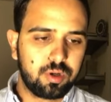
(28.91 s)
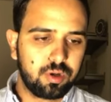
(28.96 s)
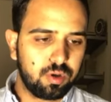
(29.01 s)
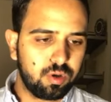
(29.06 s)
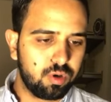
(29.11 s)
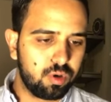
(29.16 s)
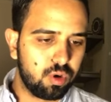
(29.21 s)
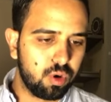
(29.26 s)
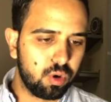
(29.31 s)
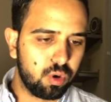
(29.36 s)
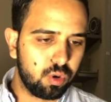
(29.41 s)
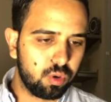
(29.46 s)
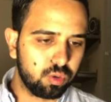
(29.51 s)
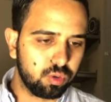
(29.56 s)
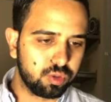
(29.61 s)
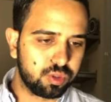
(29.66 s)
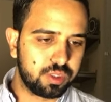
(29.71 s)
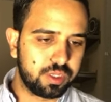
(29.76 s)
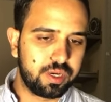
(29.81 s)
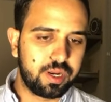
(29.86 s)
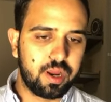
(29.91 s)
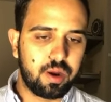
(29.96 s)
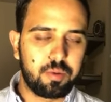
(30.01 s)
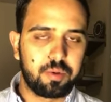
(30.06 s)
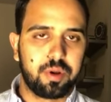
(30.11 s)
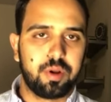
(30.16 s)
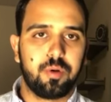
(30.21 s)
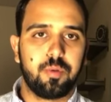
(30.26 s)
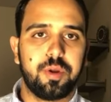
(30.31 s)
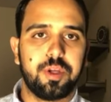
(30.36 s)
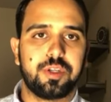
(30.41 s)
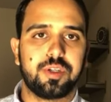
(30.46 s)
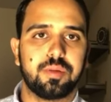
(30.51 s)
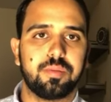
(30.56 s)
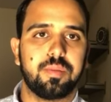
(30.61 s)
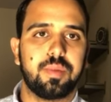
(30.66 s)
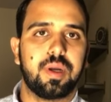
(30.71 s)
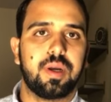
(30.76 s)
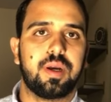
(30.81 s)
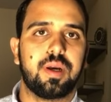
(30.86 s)
goals and how we're going to reach
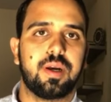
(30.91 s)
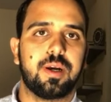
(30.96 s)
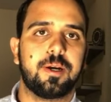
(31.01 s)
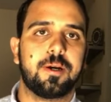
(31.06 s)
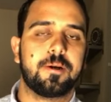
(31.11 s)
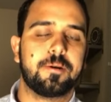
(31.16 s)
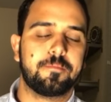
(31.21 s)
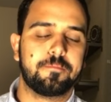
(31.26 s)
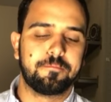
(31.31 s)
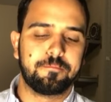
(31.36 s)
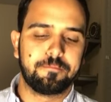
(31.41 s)
them.